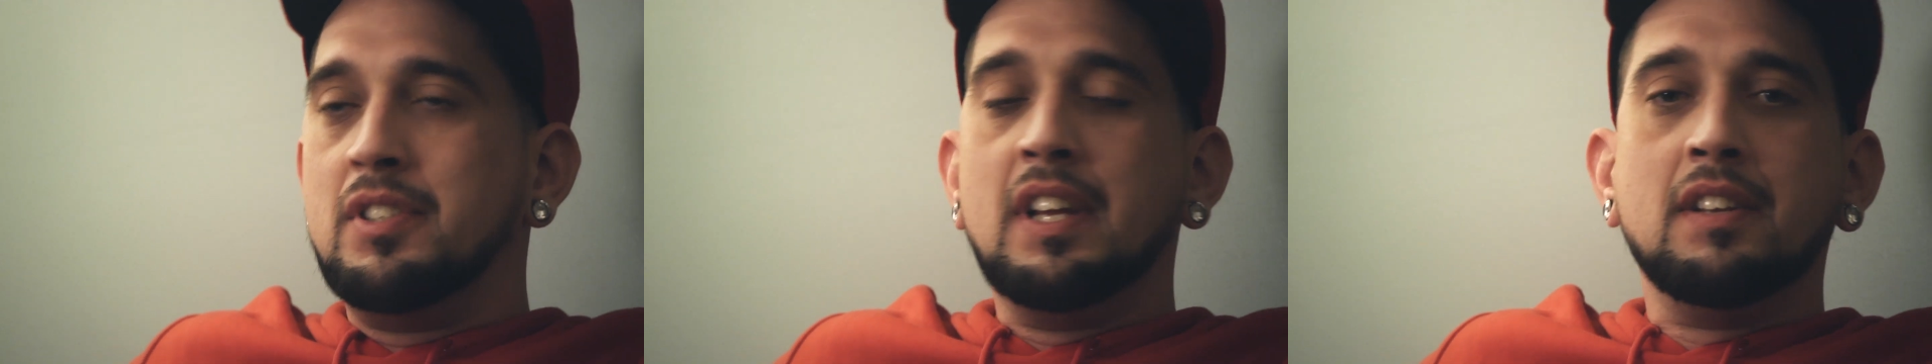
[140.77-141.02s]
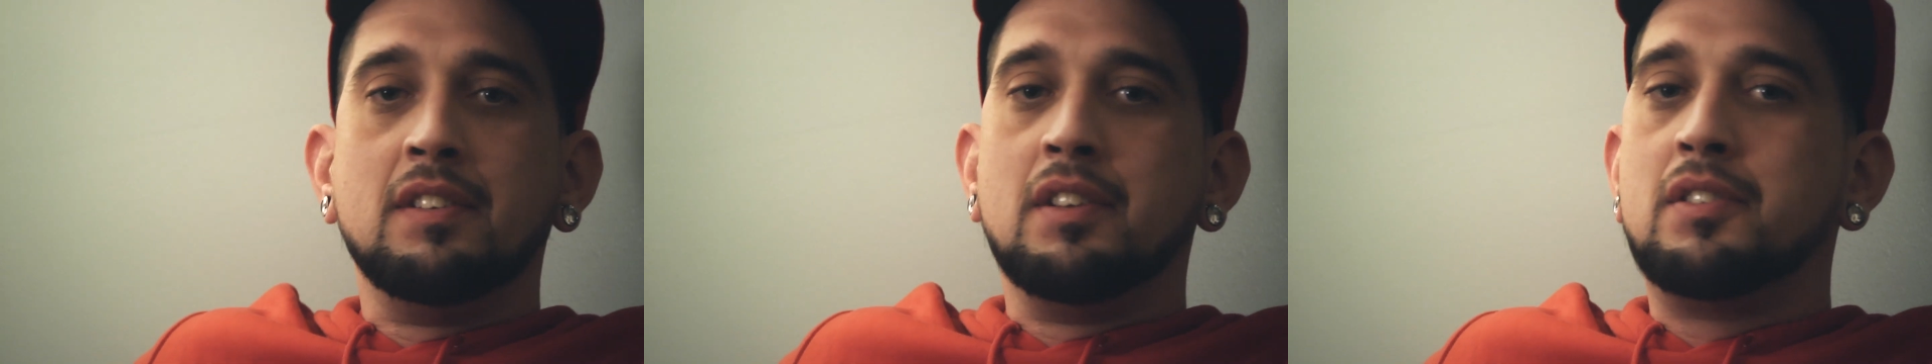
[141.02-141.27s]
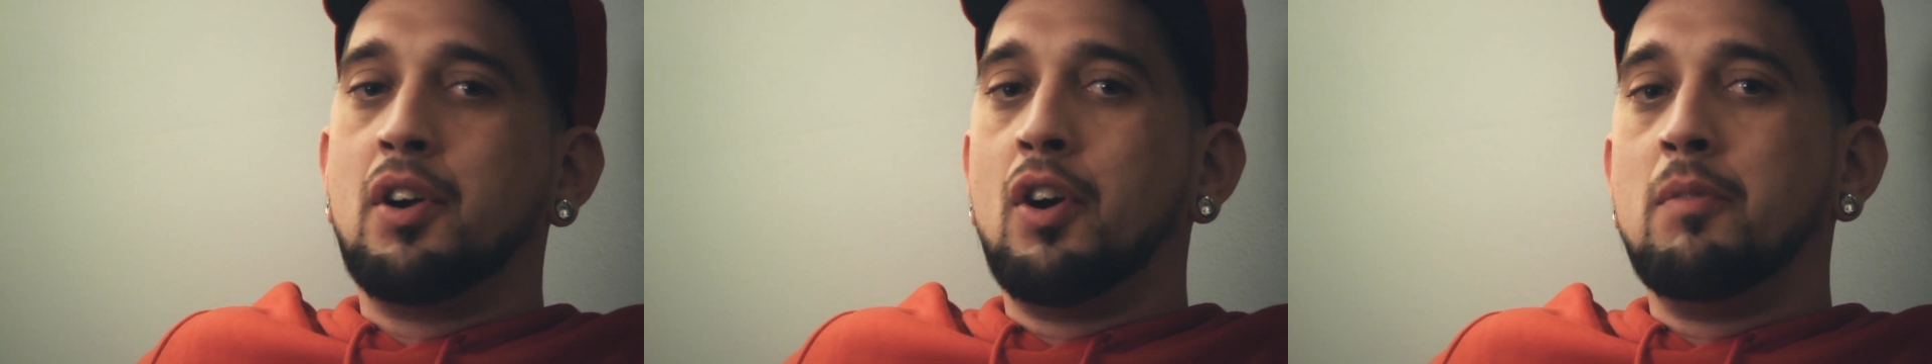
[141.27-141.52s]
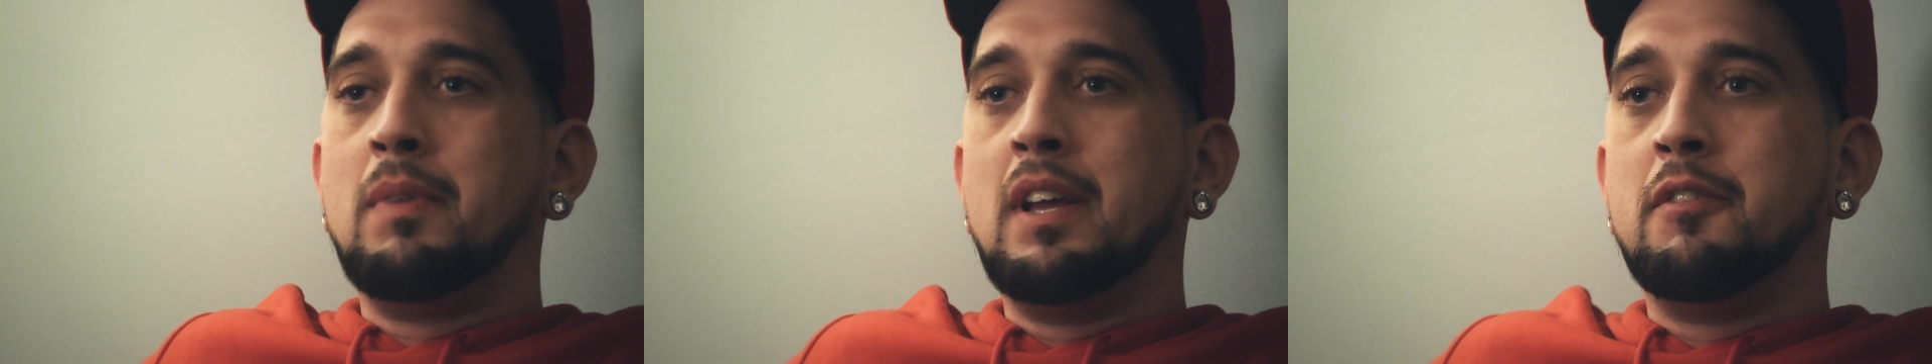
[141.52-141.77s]
didn't
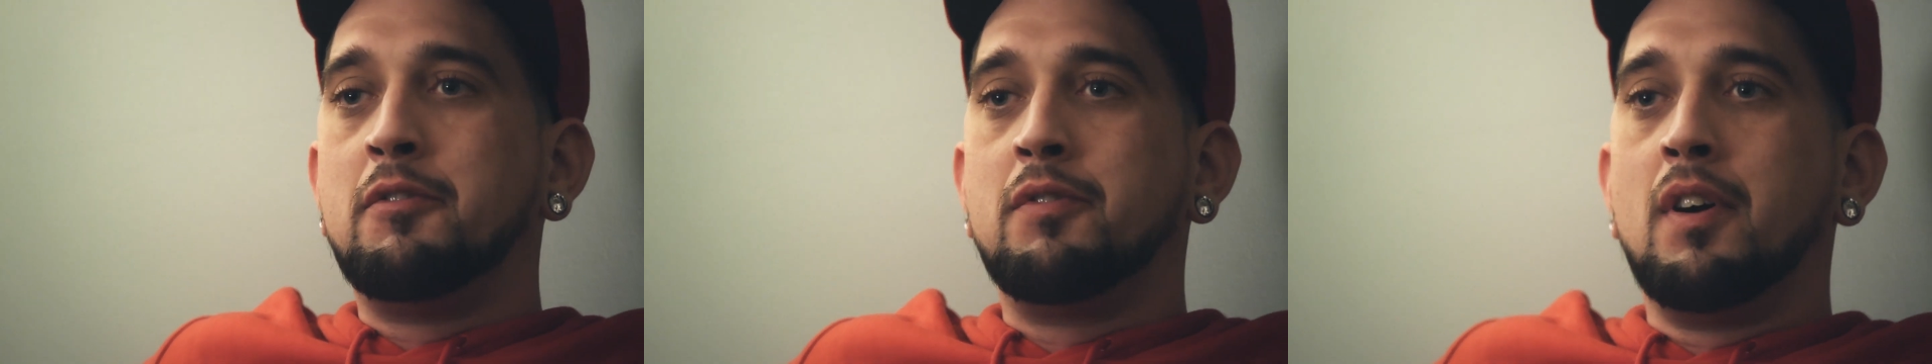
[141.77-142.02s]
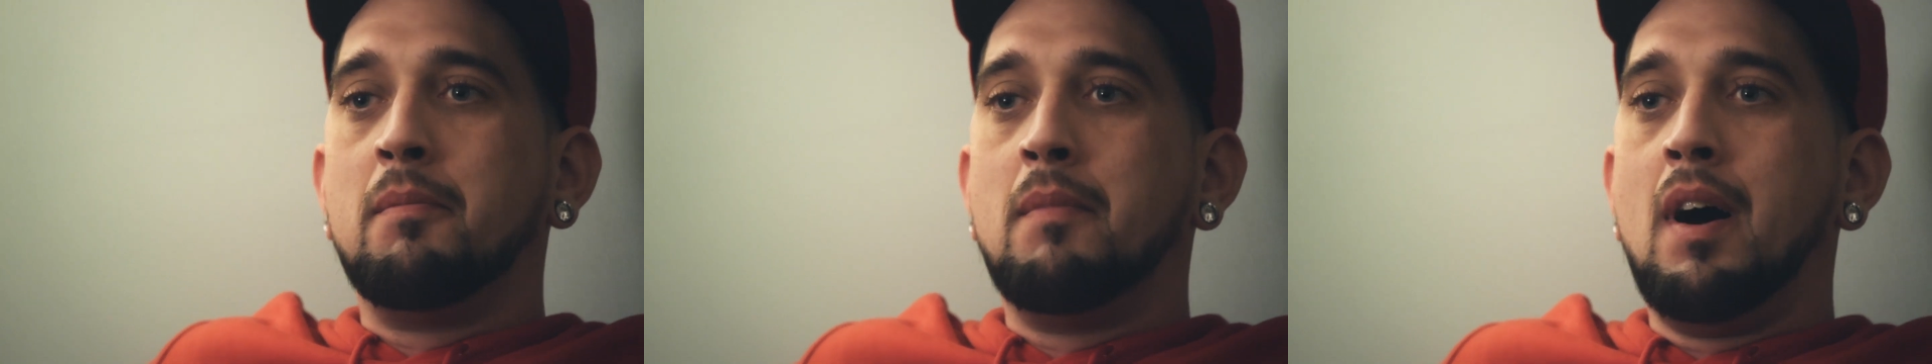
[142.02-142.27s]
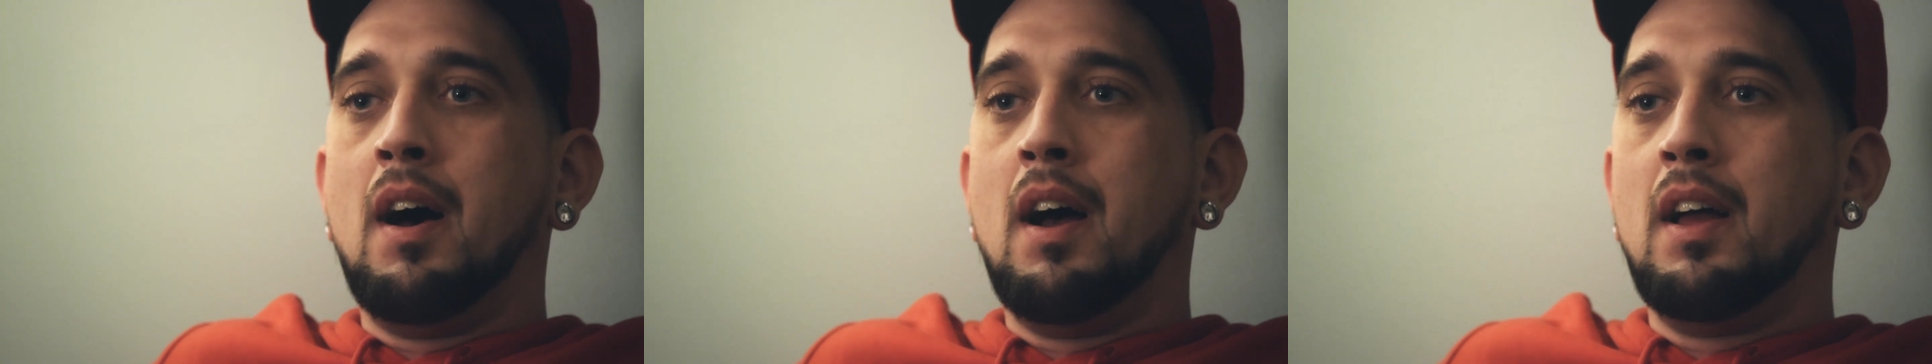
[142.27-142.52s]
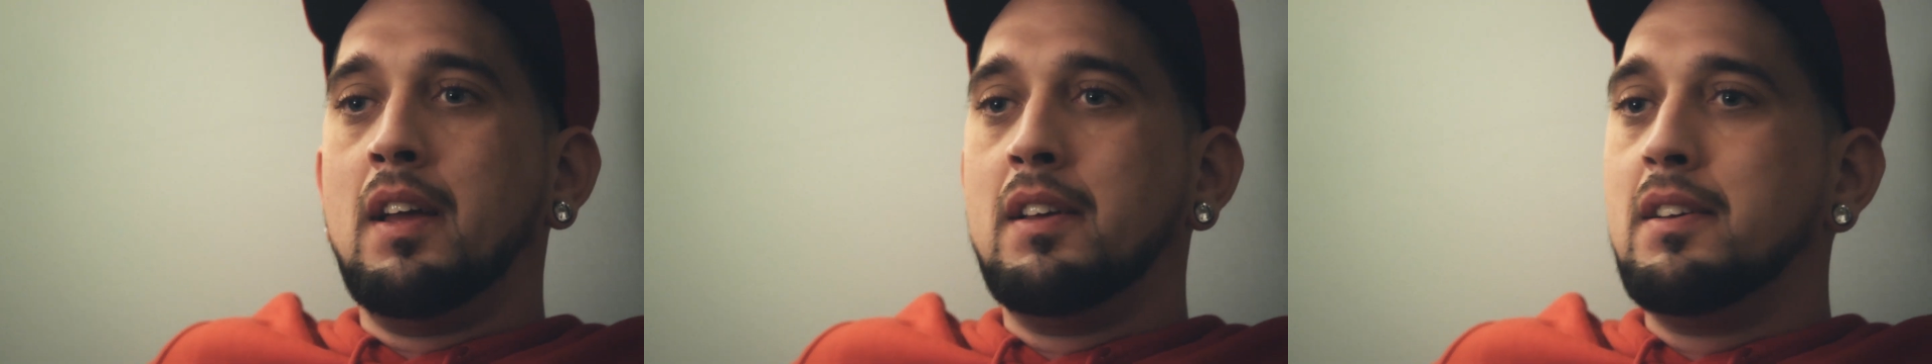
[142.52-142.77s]
deter me from
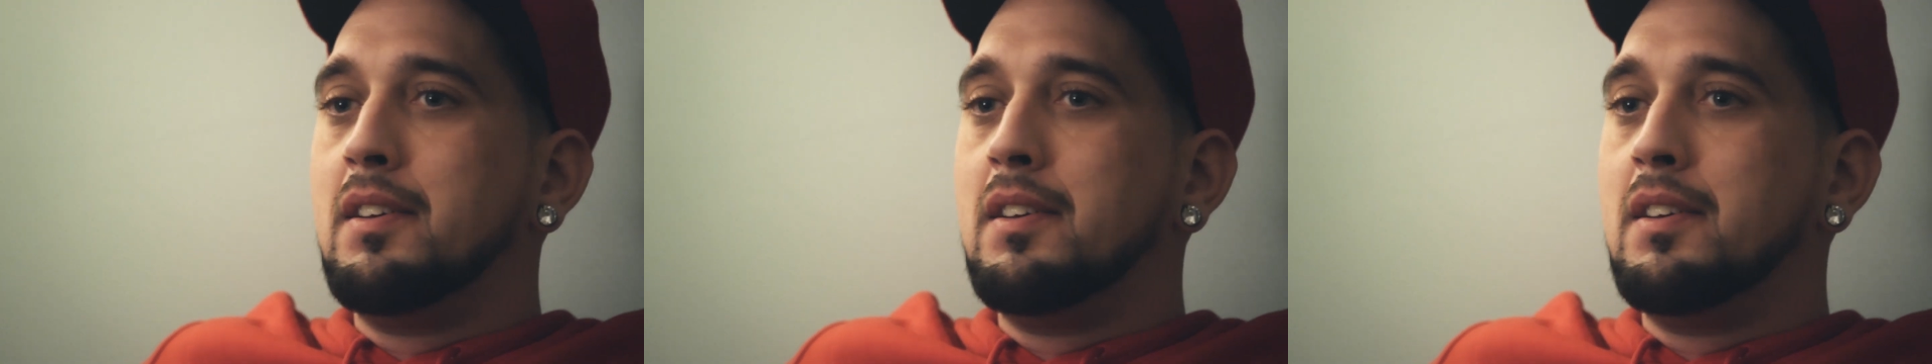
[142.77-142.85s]
my